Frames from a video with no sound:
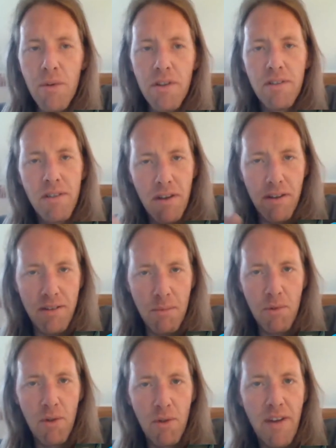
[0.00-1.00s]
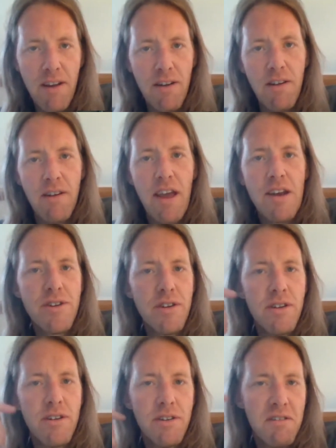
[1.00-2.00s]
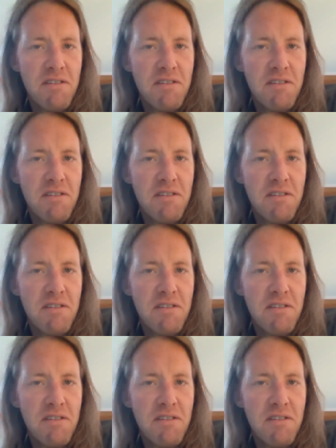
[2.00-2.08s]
with some sort of echolocation